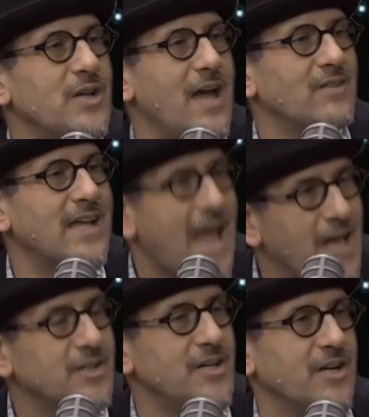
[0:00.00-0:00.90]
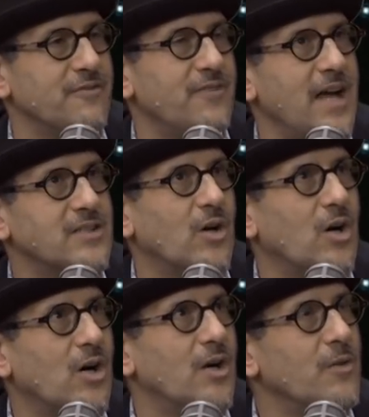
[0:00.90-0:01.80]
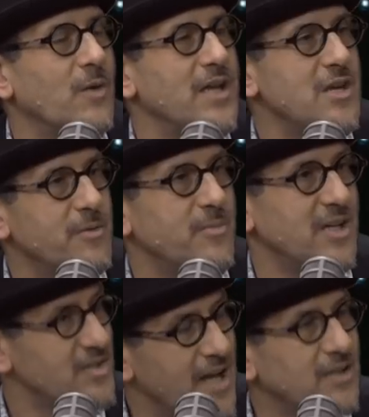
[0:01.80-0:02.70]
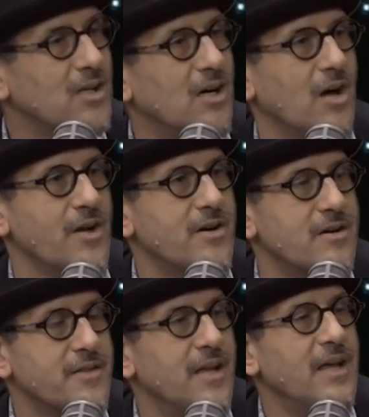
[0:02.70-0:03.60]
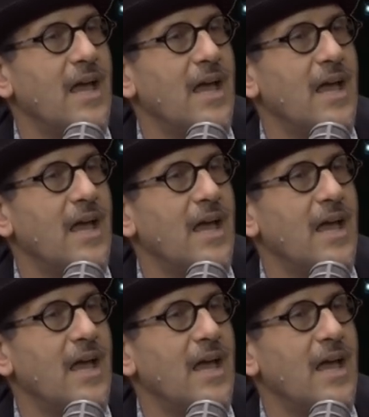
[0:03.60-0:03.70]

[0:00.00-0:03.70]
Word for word: have a catalytic effect on the way human beings get along on Earth.